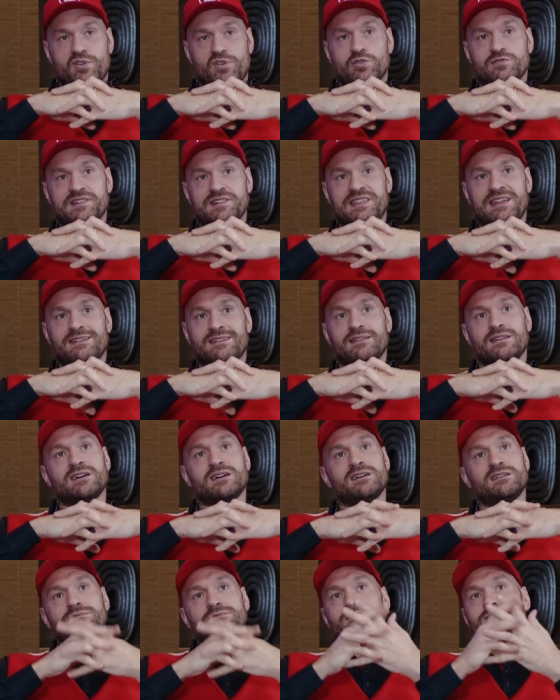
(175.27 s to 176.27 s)
other than
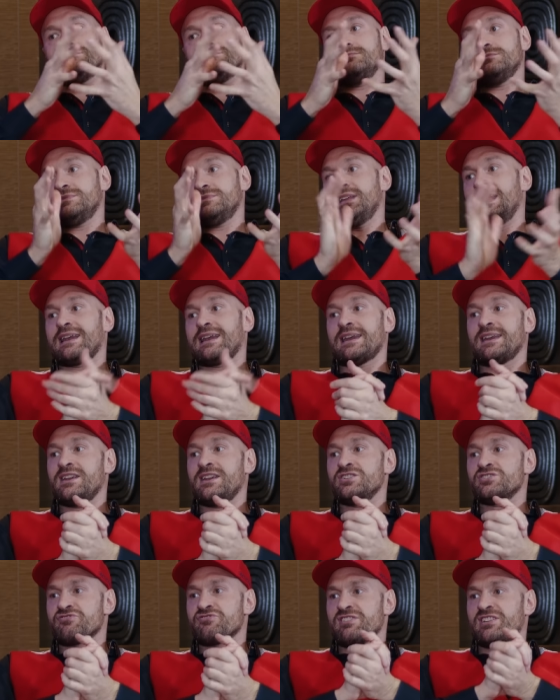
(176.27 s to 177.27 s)
the niggling
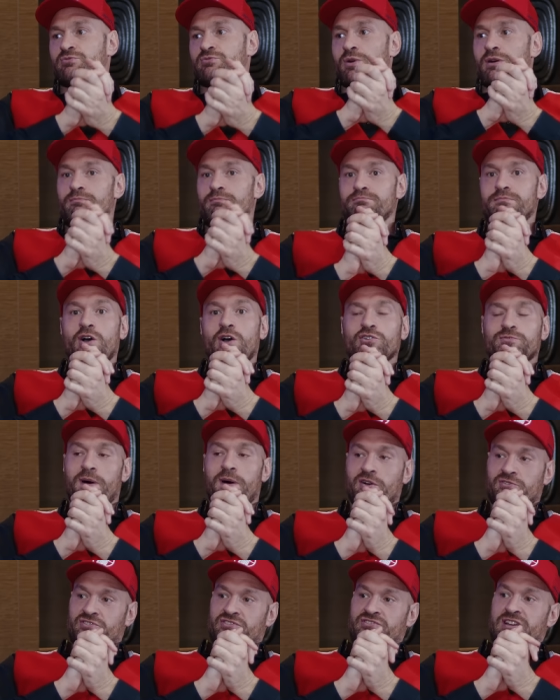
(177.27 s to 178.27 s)
injuries, what most
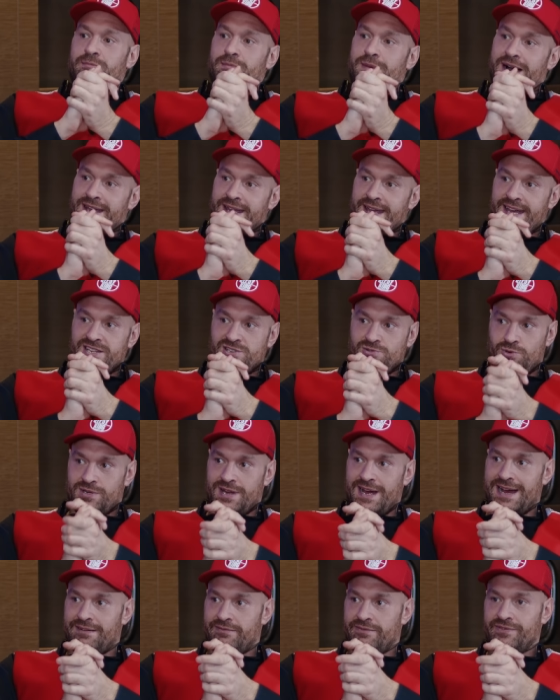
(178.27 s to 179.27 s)
boxers at my age would
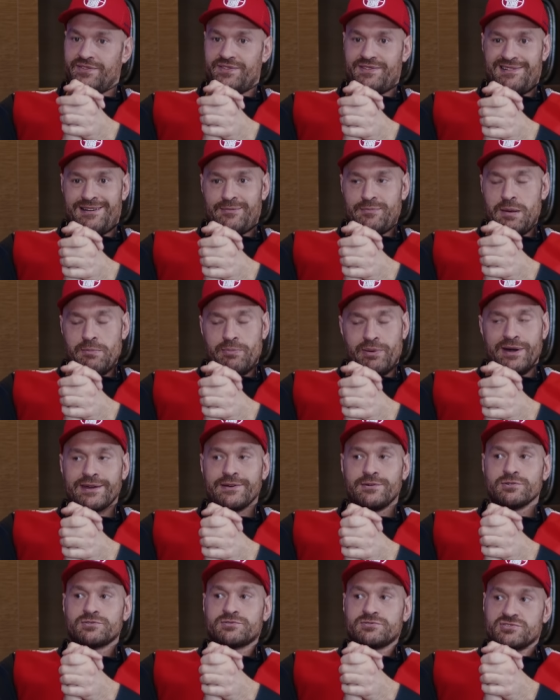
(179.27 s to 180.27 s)
have. I'm in pretty
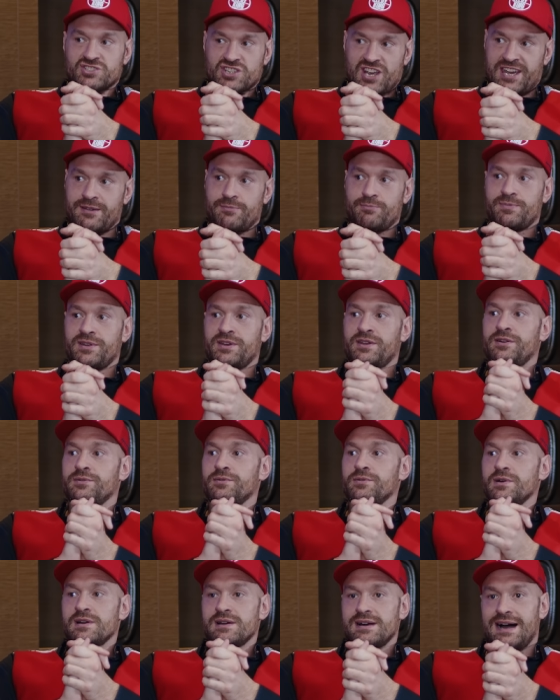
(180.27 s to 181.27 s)
good shape, you mm-hmm.
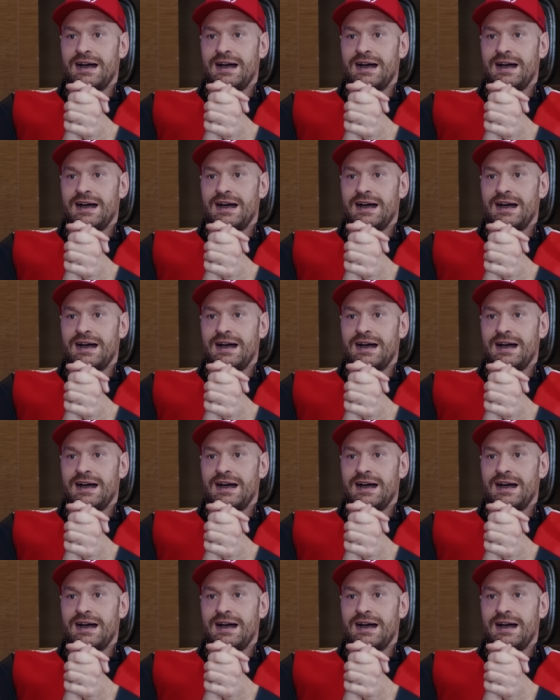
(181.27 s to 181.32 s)
know.